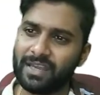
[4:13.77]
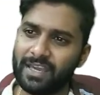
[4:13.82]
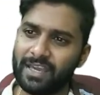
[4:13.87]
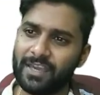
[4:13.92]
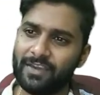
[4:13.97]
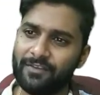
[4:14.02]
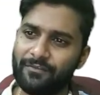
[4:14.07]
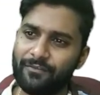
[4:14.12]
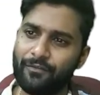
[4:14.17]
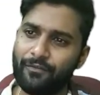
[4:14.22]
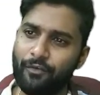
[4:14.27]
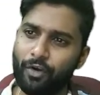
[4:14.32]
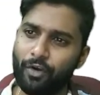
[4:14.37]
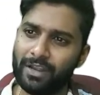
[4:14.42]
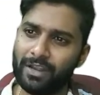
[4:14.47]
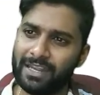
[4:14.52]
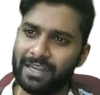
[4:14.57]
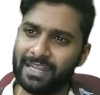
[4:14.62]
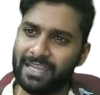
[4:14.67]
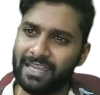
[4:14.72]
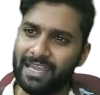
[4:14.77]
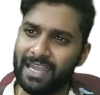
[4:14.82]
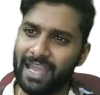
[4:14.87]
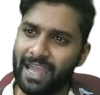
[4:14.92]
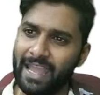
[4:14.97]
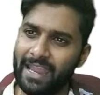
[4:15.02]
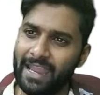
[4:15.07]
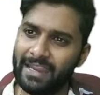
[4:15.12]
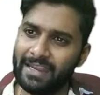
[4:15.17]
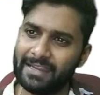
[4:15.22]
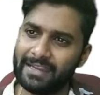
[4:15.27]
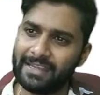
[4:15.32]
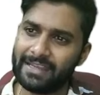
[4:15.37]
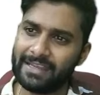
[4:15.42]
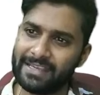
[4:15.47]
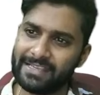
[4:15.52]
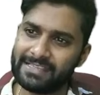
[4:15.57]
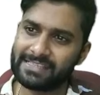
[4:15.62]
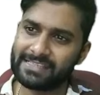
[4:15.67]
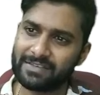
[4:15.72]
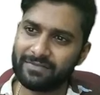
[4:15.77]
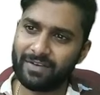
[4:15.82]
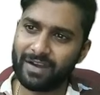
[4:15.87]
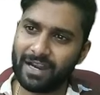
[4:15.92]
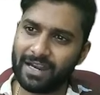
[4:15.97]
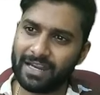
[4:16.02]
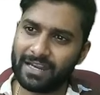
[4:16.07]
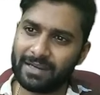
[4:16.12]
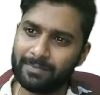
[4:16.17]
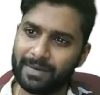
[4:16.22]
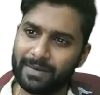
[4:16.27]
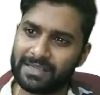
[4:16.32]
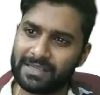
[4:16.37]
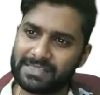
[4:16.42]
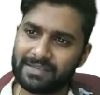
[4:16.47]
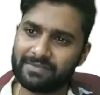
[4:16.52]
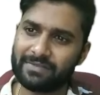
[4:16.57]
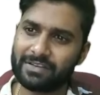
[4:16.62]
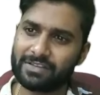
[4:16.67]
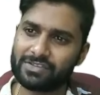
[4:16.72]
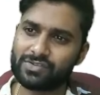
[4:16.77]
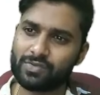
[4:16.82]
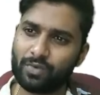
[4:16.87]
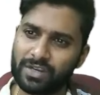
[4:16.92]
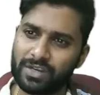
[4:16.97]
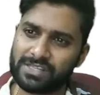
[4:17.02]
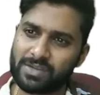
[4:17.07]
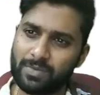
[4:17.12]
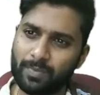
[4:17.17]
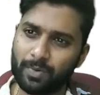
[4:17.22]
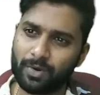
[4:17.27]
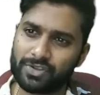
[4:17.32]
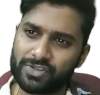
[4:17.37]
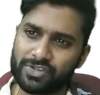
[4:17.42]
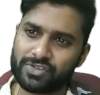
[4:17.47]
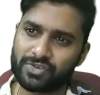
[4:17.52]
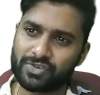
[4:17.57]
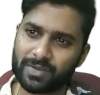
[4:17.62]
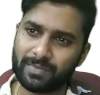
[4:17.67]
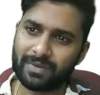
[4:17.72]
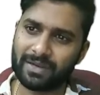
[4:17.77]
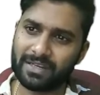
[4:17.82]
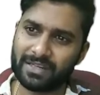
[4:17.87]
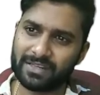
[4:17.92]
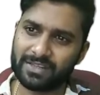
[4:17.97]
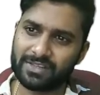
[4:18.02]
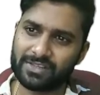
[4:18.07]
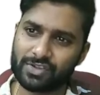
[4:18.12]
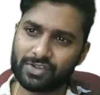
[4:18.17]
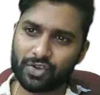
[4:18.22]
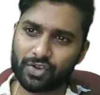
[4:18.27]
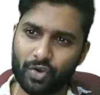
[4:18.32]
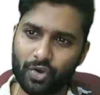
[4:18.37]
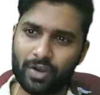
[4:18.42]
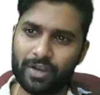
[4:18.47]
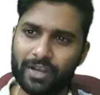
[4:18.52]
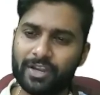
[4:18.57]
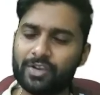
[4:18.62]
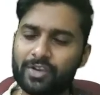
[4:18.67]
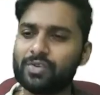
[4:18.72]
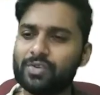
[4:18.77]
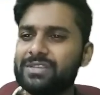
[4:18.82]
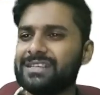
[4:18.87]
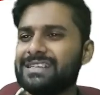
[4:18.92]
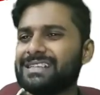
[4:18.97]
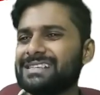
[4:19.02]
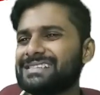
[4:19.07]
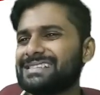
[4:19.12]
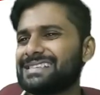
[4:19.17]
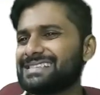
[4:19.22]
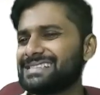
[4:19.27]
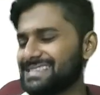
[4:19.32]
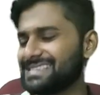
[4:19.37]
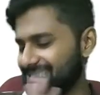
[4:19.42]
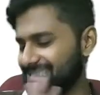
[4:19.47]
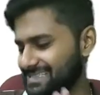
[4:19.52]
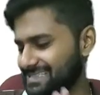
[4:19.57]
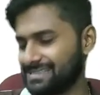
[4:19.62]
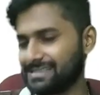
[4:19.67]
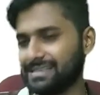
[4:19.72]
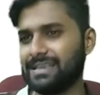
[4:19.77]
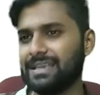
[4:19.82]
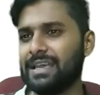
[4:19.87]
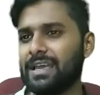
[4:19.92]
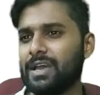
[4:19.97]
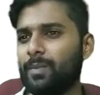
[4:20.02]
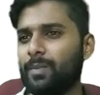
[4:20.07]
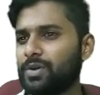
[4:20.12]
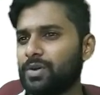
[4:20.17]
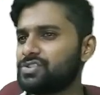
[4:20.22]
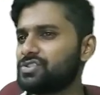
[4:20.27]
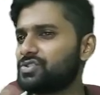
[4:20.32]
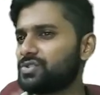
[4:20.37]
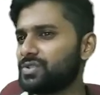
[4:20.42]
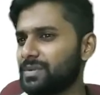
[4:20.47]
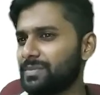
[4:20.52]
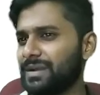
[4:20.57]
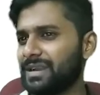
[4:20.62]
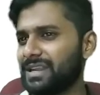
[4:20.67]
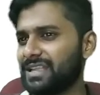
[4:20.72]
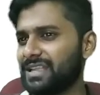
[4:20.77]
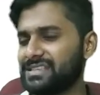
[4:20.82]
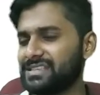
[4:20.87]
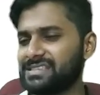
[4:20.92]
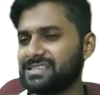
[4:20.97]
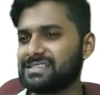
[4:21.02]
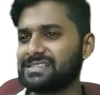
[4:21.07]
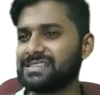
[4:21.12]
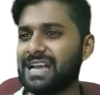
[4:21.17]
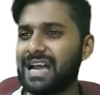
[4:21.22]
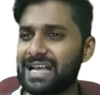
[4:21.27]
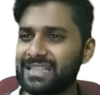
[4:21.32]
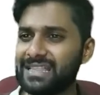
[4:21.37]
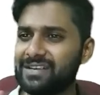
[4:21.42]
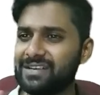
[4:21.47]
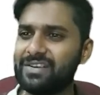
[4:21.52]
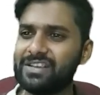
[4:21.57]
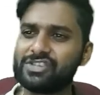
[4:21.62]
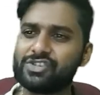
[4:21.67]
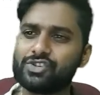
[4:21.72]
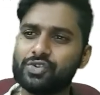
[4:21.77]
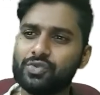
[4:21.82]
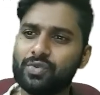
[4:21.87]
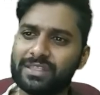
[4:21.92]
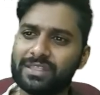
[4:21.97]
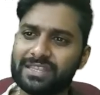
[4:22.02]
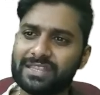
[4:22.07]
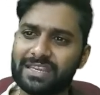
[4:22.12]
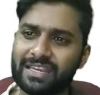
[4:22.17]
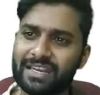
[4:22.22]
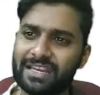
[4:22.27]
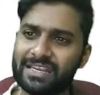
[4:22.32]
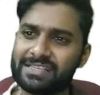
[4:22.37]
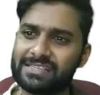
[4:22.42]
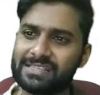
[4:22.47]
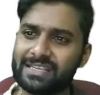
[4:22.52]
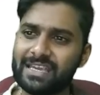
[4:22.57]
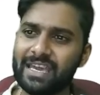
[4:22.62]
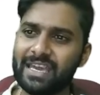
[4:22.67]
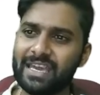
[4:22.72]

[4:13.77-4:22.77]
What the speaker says: If 48 is divided by 7, so what is a positive reminder? So you already know that it's a 6. Positive reminder is 6. Otherwise, do one thing, guys.